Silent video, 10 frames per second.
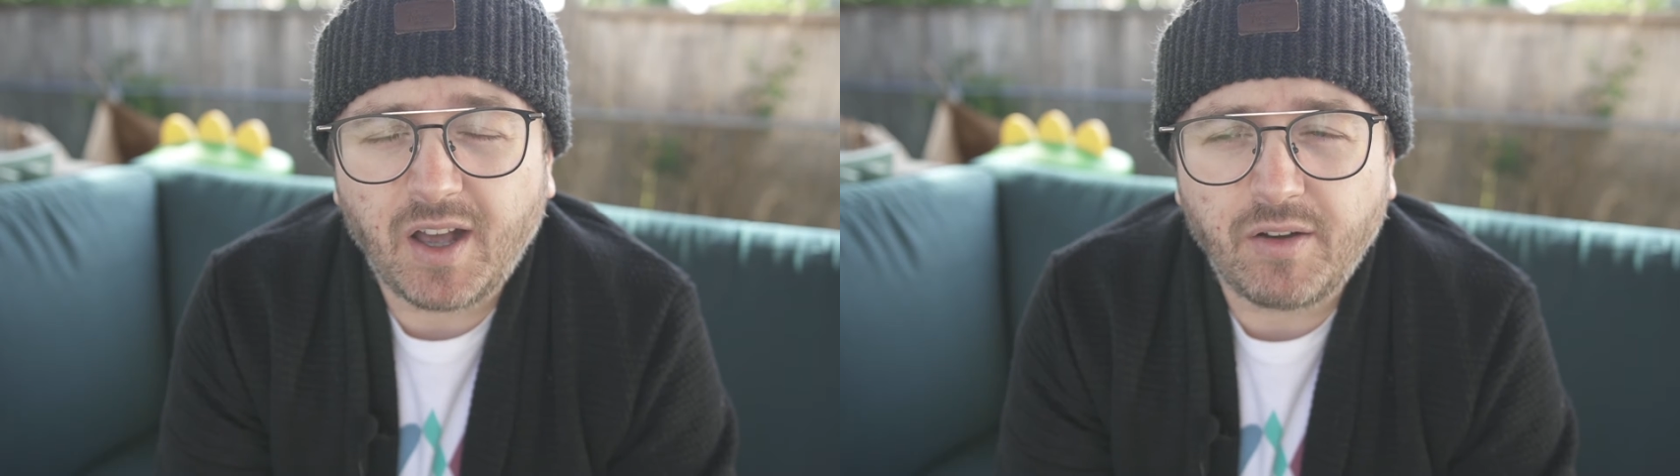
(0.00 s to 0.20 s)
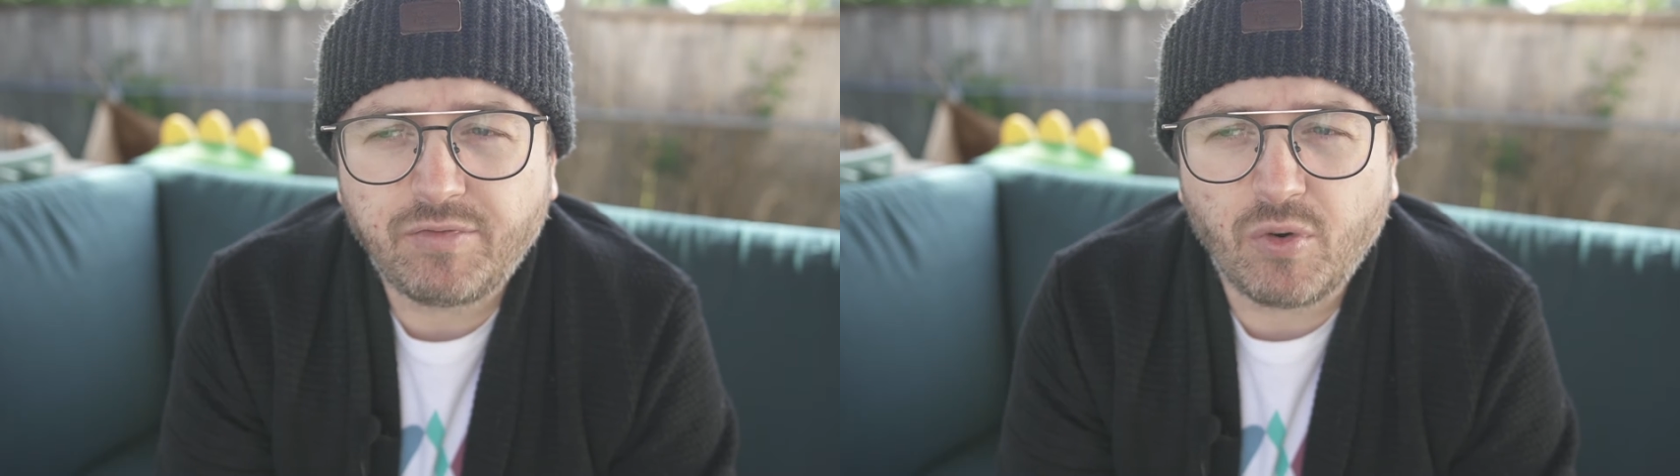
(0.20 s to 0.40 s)

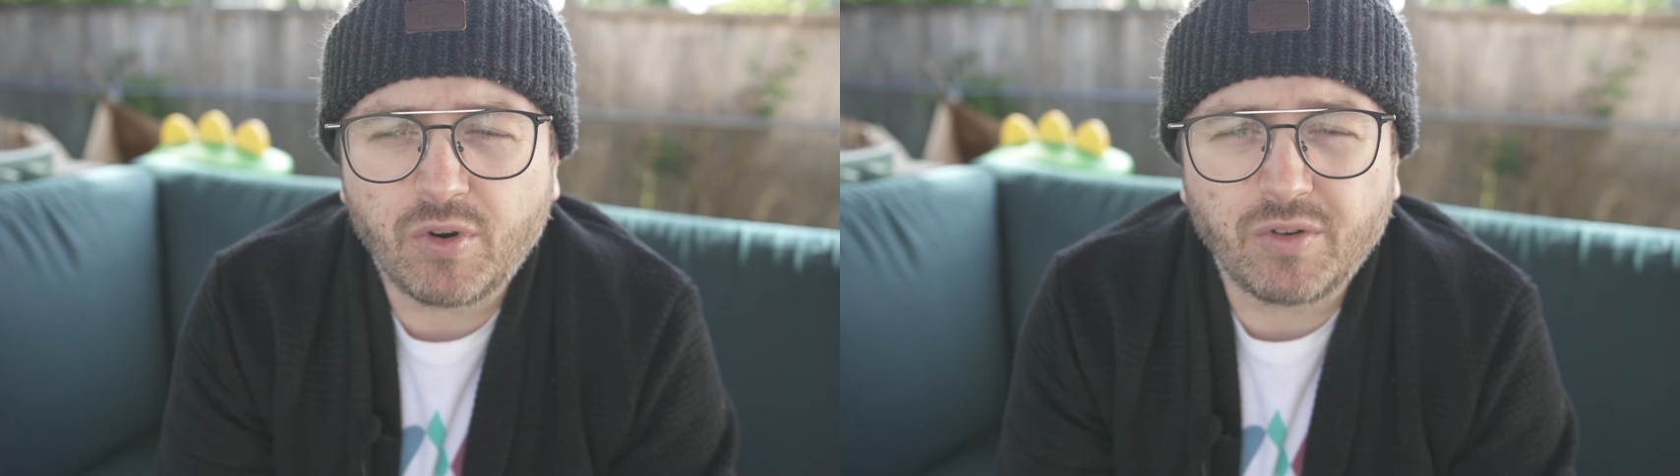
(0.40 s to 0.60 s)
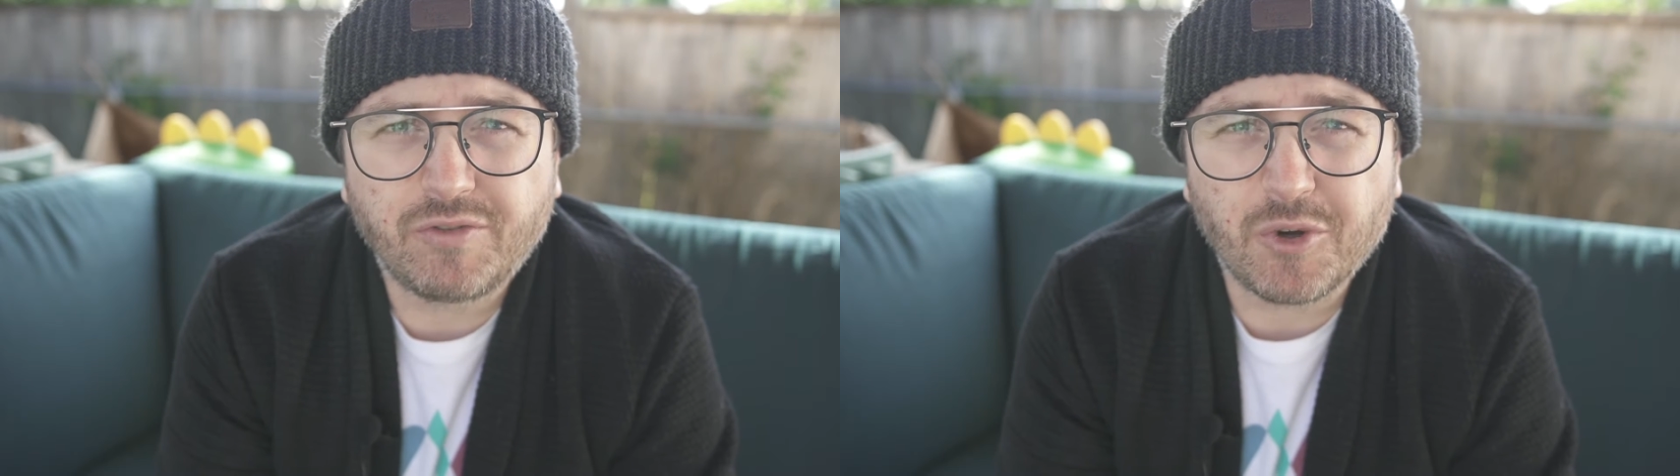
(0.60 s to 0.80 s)

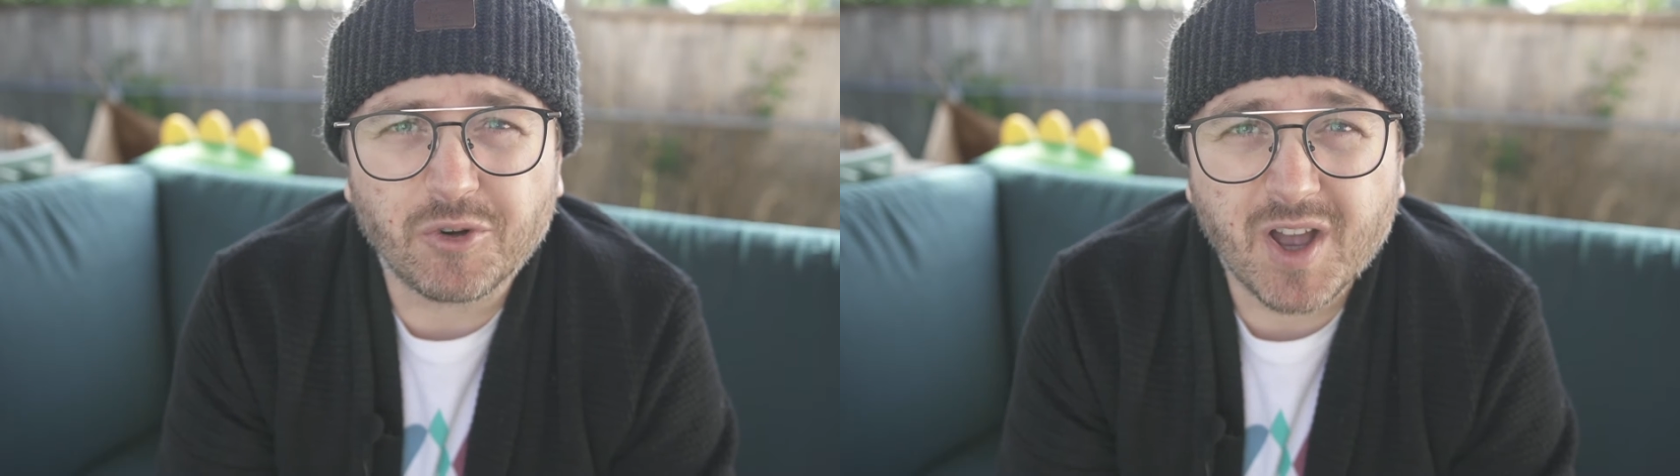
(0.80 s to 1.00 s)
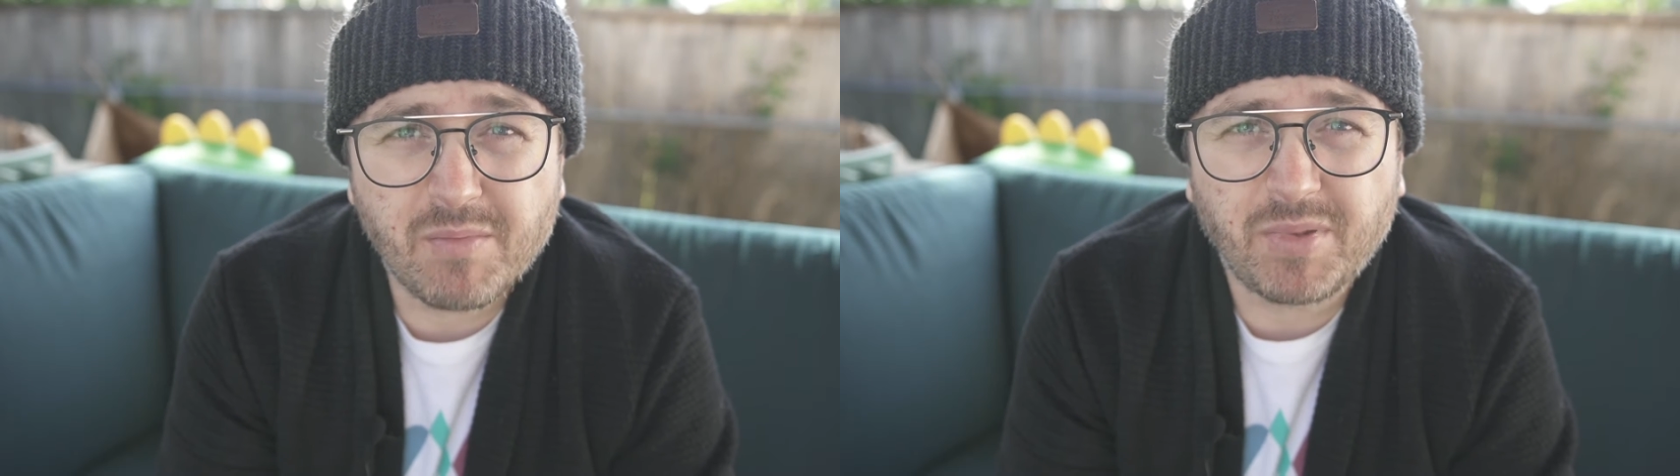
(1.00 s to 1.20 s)
for your
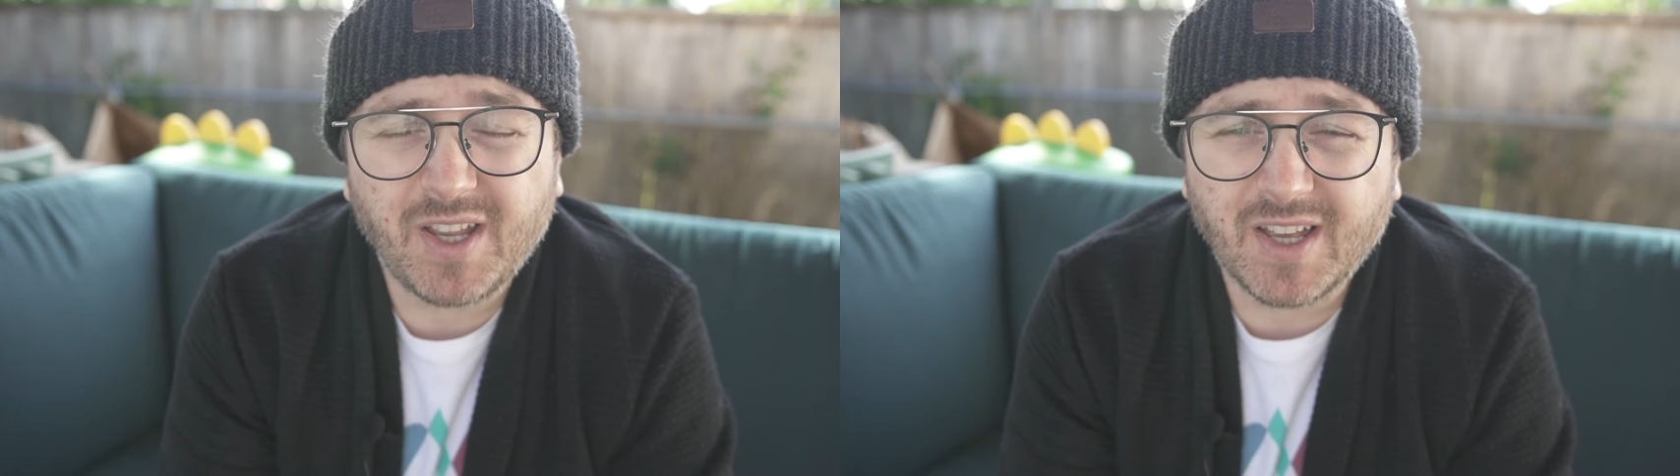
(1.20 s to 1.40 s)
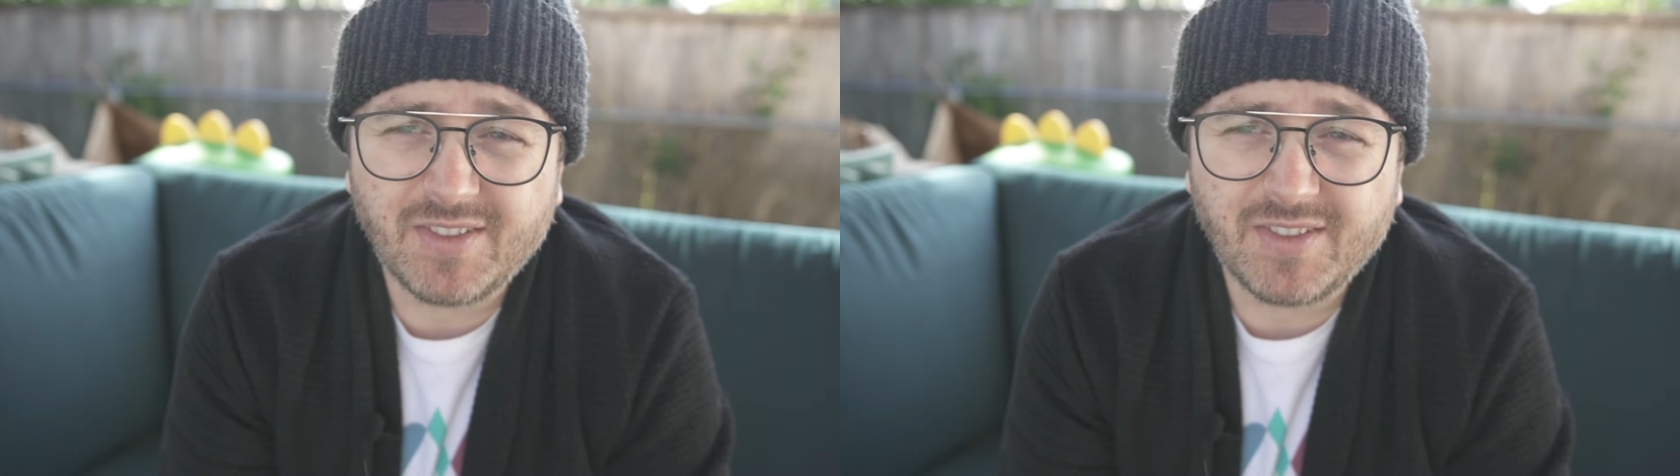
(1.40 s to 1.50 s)
company,